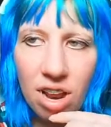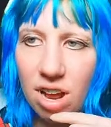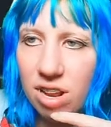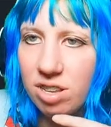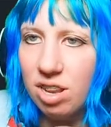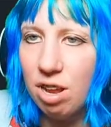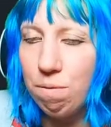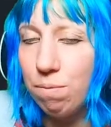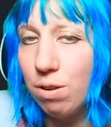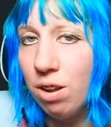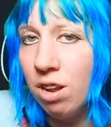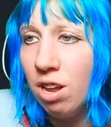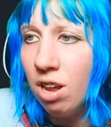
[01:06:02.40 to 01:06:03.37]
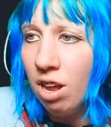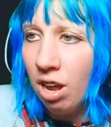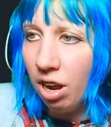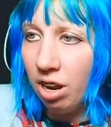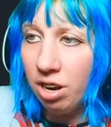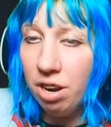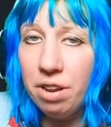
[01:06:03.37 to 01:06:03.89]
asset? What?
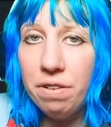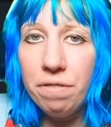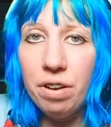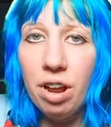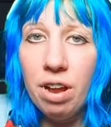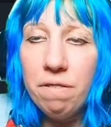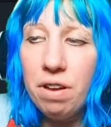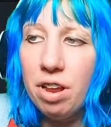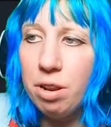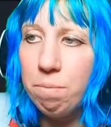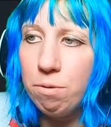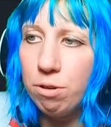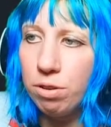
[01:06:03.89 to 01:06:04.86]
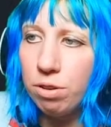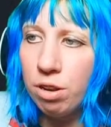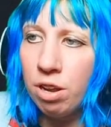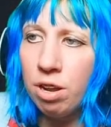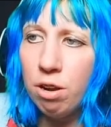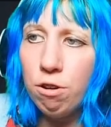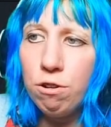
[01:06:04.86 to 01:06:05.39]
I don't even have it anymore.
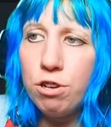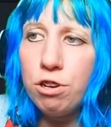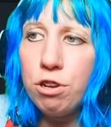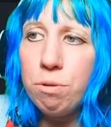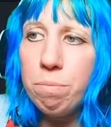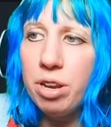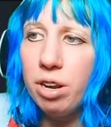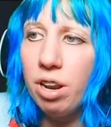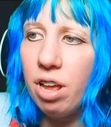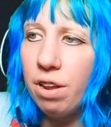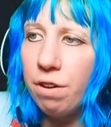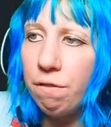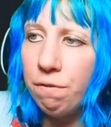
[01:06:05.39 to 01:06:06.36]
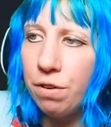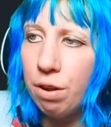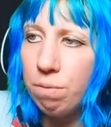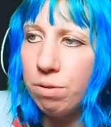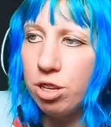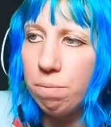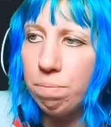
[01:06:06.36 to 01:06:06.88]
Or do you mean like that
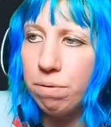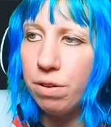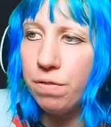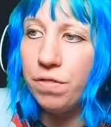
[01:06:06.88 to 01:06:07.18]
was approved